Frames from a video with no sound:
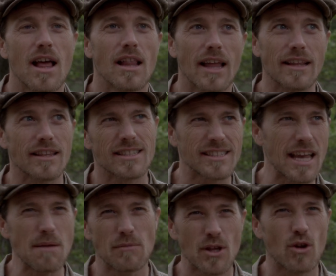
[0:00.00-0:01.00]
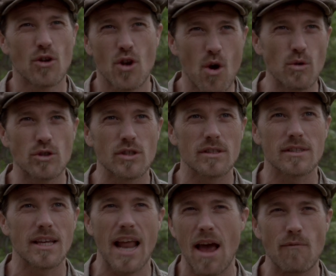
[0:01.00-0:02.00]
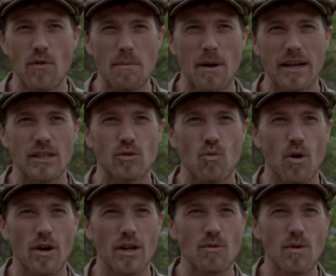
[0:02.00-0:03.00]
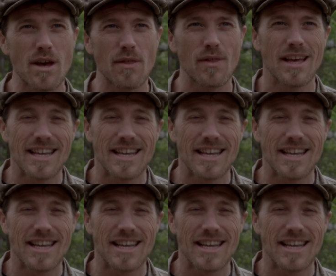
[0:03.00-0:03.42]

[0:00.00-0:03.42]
Like the same little notions that everybody's working with,